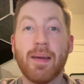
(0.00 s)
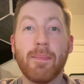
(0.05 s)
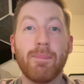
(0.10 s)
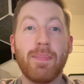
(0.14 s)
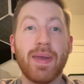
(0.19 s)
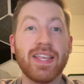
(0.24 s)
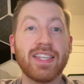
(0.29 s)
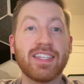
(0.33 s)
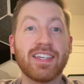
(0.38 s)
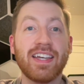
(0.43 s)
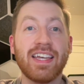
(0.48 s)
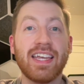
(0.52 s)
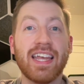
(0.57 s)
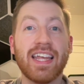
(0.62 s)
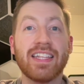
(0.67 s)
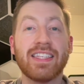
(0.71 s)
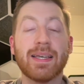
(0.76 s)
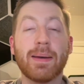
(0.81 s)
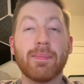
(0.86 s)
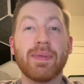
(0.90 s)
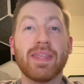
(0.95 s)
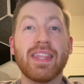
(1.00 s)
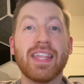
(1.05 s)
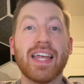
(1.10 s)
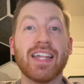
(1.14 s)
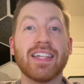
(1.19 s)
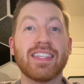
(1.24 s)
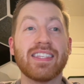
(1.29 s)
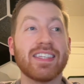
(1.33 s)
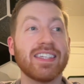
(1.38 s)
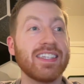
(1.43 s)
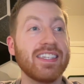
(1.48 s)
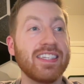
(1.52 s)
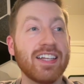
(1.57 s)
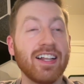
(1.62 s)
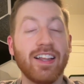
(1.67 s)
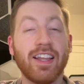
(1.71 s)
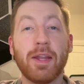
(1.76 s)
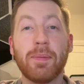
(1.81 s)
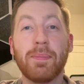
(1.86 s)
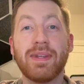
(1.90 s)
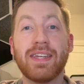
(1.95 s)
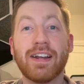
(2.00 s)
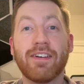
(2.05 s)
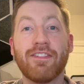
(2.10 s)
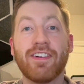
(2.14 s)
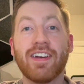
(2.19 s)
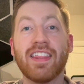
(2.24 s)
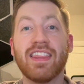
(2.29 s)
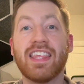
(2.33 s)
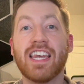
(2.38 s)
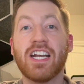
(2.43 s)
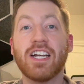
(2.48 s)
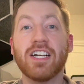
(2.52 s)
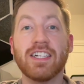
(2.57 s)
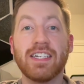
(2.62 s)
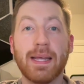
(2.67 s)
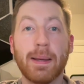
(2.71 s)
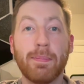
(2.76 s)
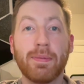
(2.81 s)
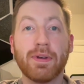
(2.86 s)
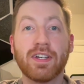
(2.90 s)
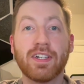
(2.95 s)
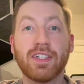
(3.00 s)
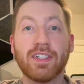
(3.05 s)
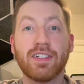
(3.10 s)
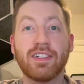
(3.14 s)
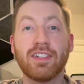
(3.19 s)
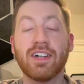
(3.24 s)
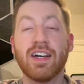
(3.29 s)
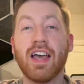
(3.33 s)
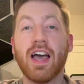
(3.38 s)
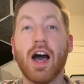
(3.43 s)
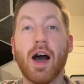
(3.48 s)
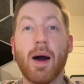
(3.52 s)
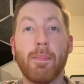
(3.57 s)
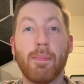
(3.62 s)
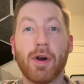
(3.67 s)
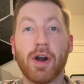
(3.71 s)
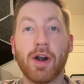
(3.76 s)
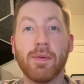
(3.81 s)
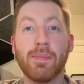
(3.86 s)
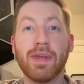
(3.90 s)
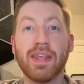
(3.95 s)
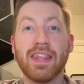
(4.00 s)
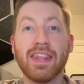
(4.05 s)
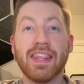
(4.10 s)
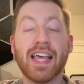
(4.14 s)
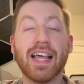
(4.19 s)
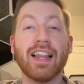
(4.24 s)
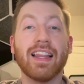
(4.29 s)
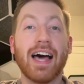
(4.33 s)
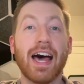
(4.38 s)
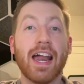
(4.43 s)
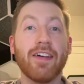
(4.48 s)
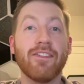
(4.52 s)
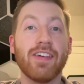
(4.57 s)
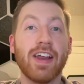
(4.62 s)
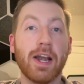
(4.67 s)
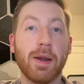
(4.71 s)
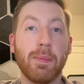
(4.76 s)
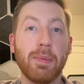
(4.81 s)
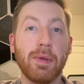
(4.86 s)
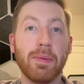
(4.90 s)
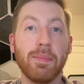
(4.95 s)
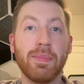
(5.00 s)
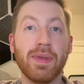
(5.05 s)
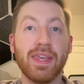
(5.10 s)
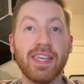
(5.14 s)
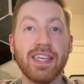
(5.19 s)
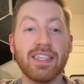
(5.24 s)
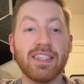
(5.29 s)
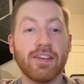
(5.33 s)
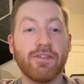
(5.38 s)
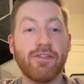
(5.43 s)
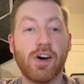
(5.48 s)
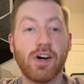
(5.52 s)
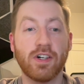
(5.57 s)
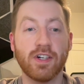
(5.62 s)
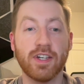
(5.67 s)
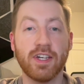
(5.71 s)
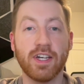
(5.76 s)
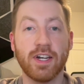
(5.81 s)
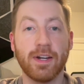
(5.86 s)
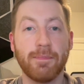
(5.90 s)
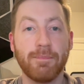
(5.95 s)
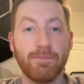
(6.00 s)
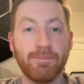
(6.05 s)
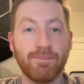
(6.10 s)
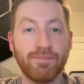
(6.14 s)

Basically, it's something that's a little bit different than your typical apartment that a lot of Airbnbs fall under.